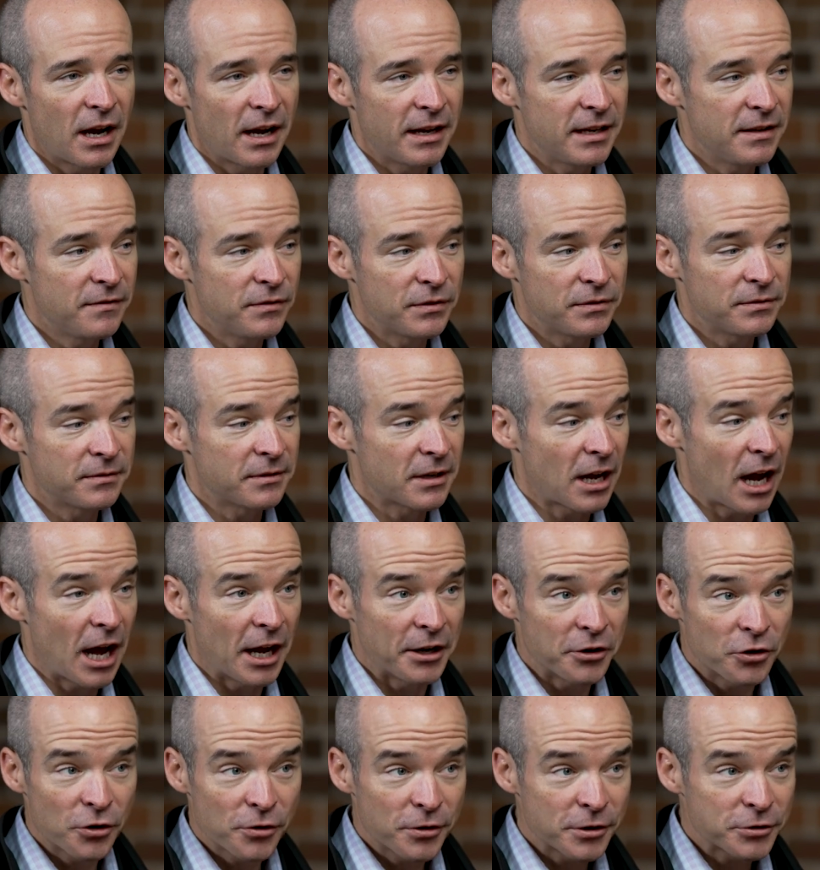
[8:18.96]
even
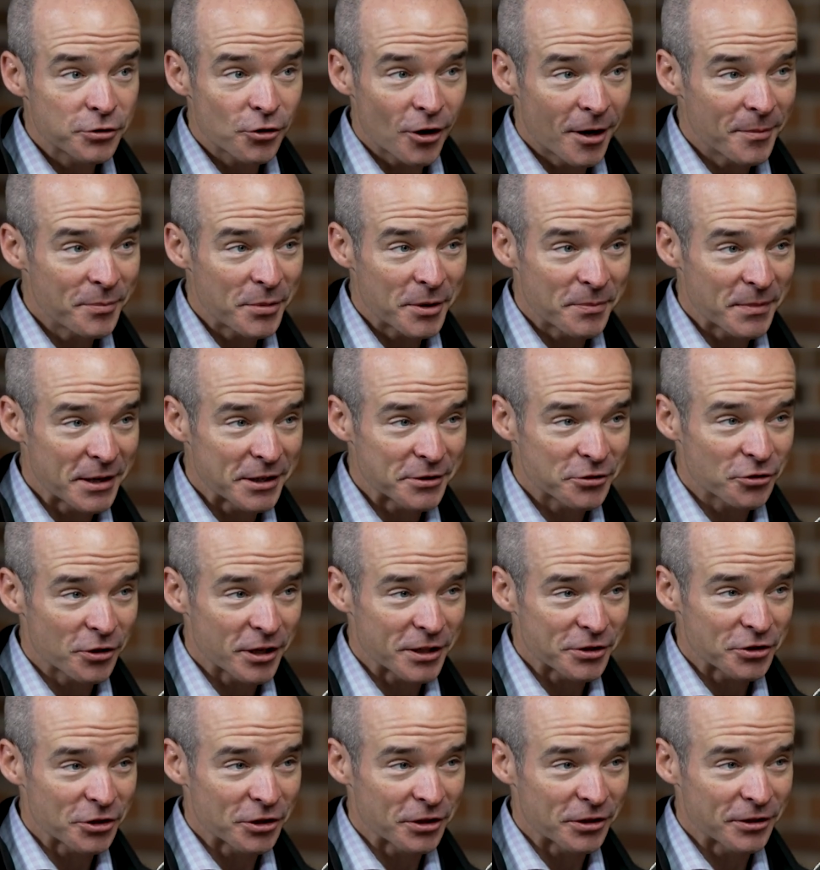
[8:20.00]
under the Trump
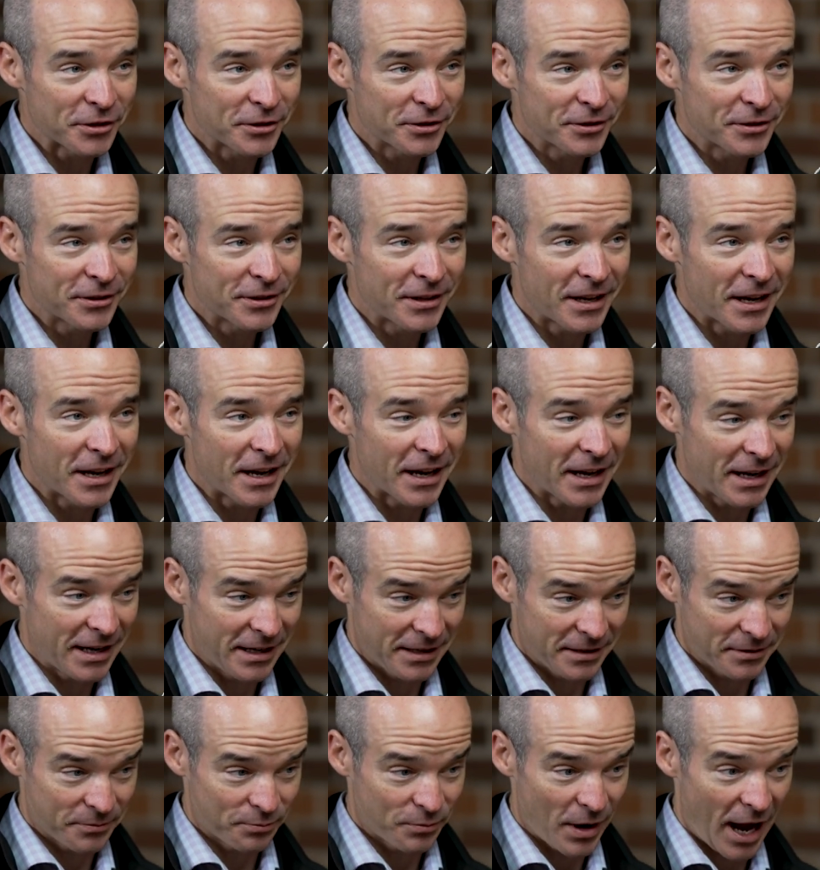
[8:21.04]
administration,
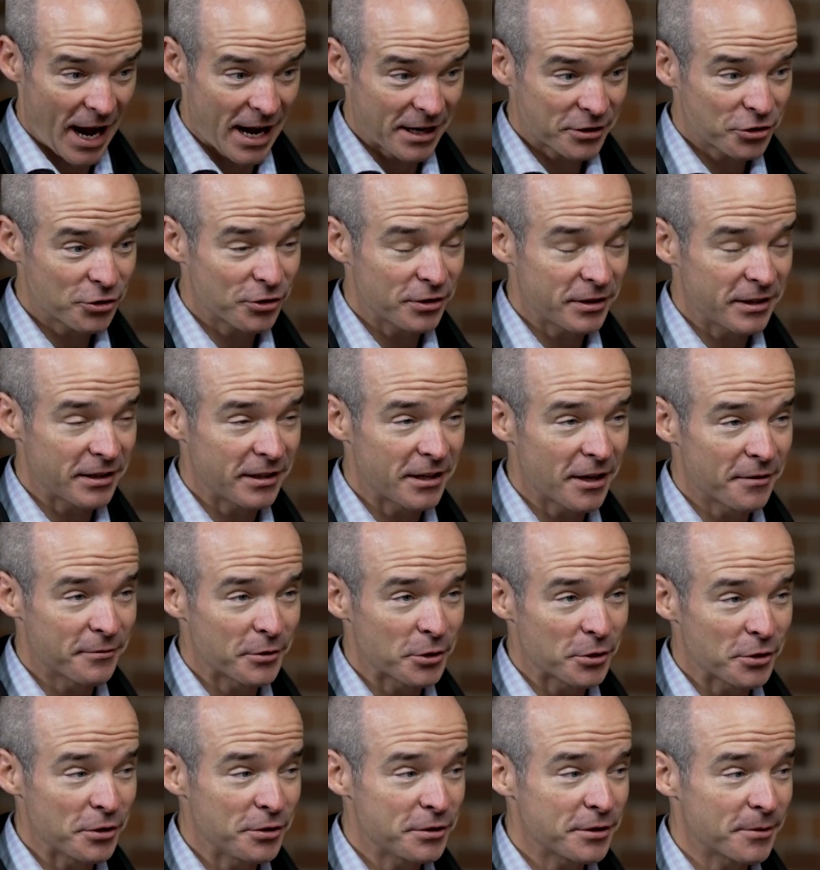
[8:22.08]
and actually
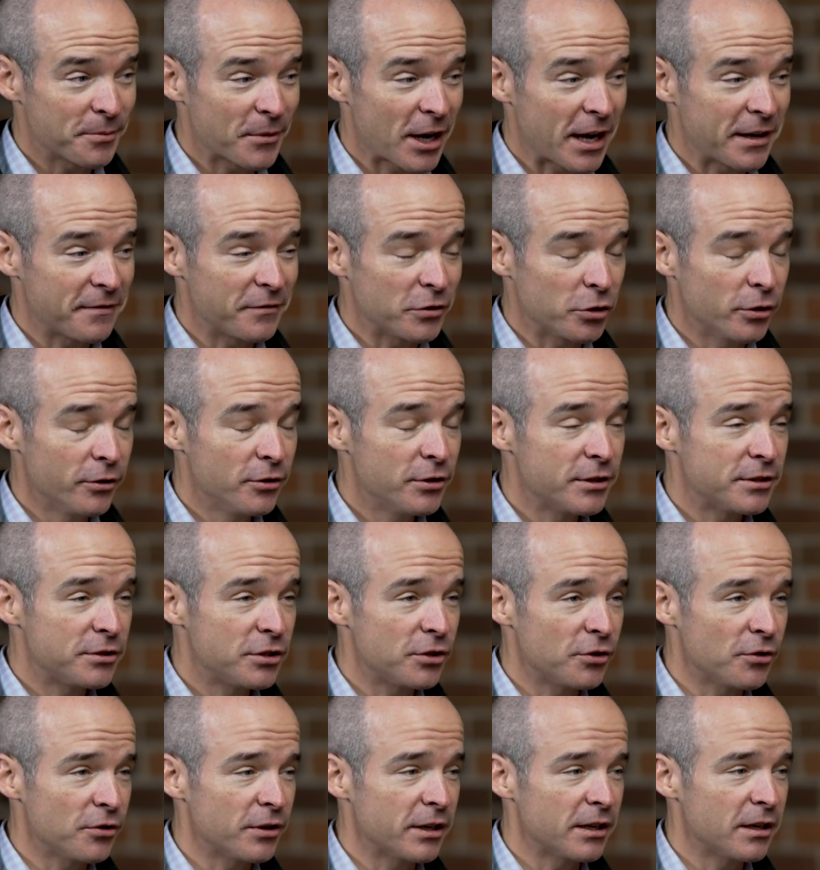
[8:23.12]
Governor Newsom kind of alluded
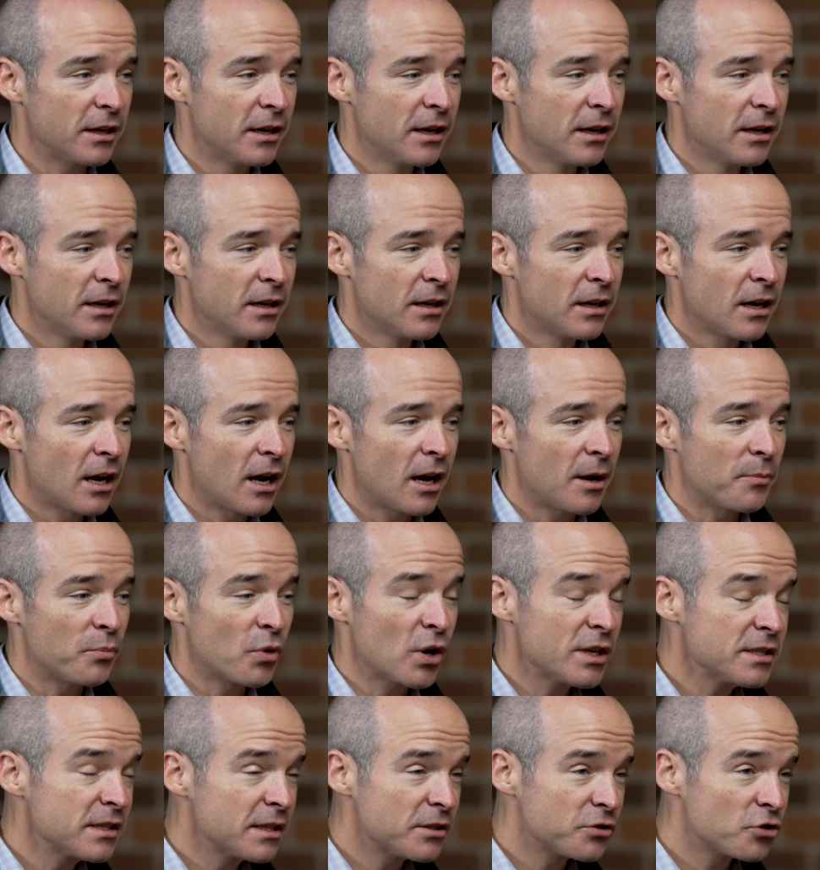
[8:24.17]
to it,
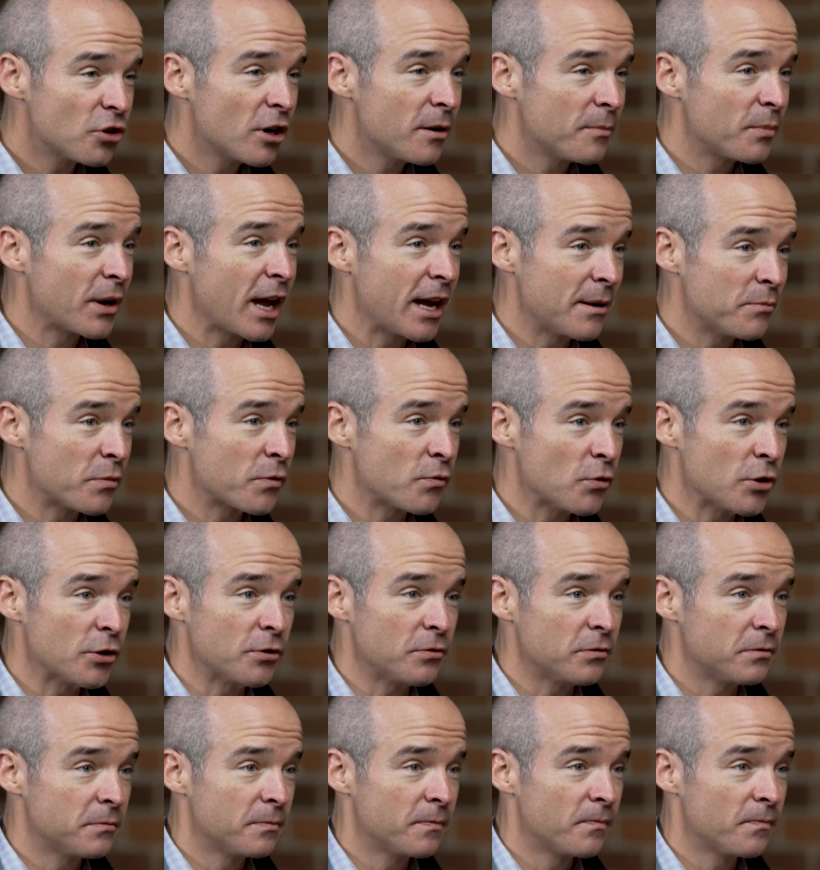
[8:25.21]
President Trump came through.